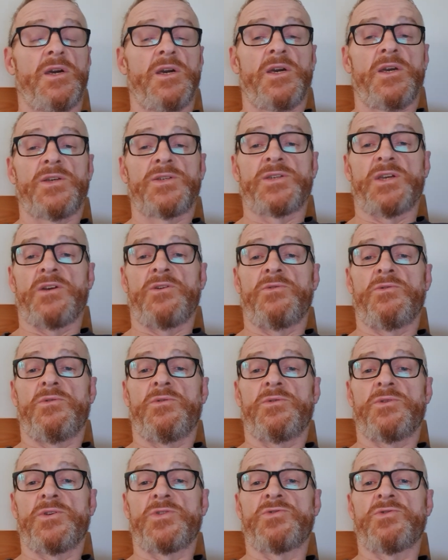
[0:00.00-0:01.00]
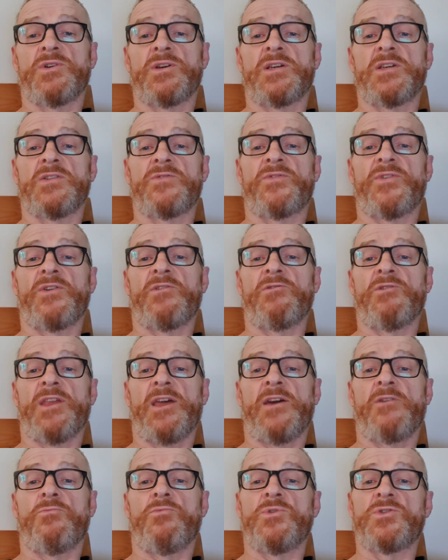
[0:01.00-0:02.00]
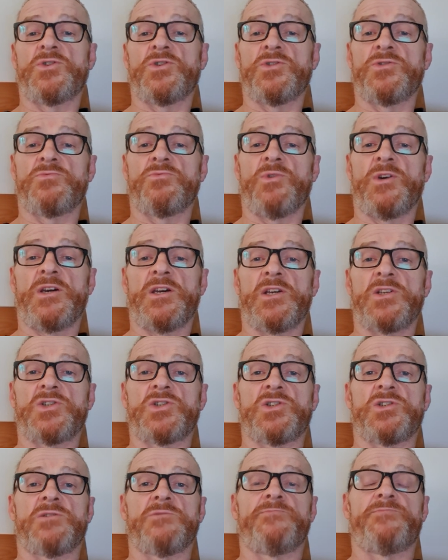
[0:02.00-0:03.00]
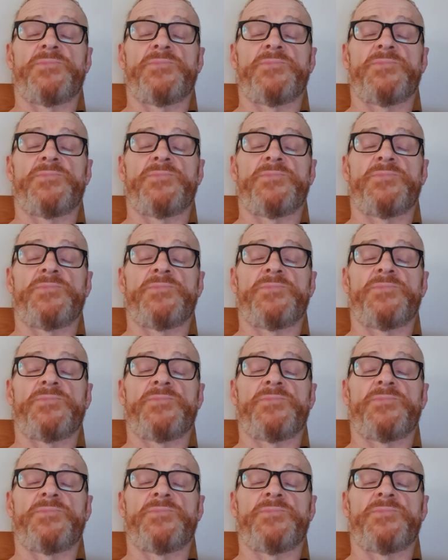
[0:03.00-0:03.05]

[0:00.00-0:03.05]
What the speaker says: So the trick is figuring out which is which,